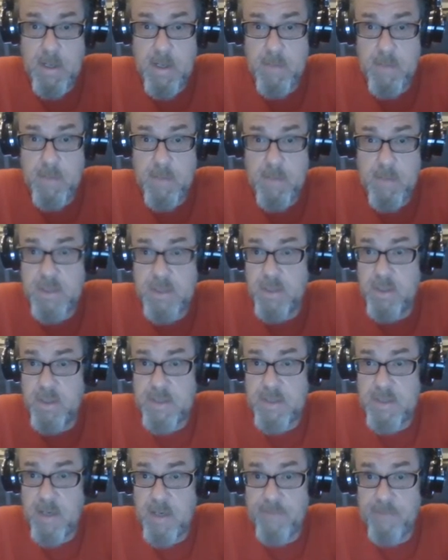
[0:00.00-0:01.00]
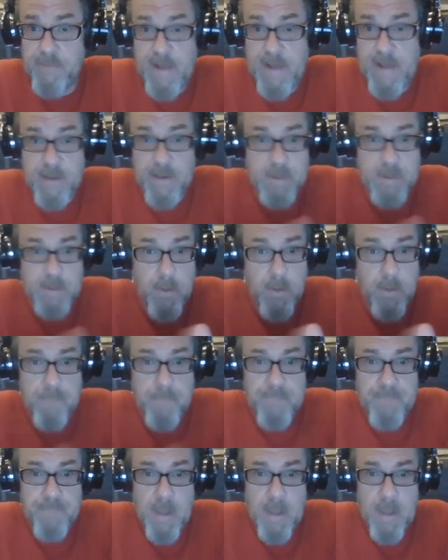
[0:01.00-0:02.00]
He didn't register a single foul. So,
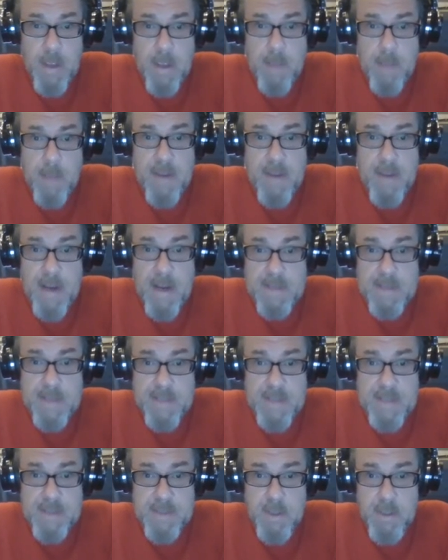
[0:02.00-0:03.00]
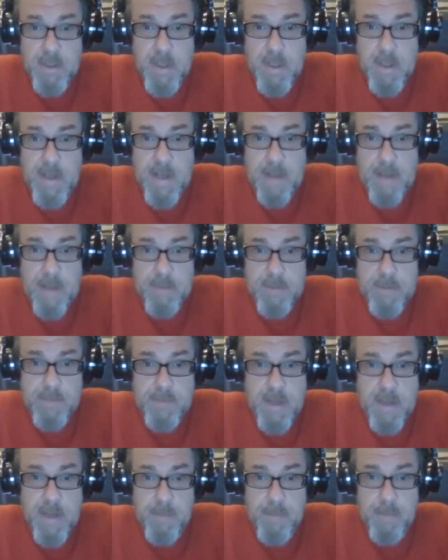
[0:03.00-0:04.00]
I mean, I guess that's good in that
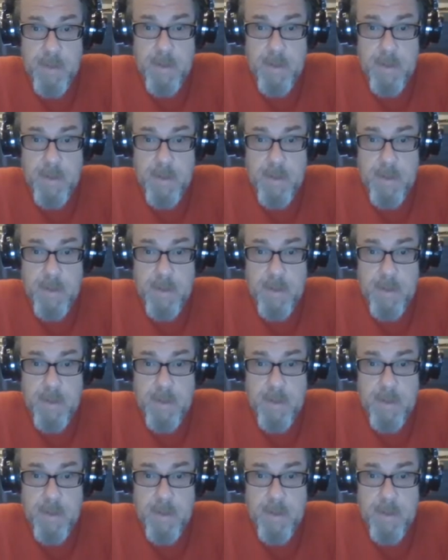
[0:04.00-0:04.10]
respect.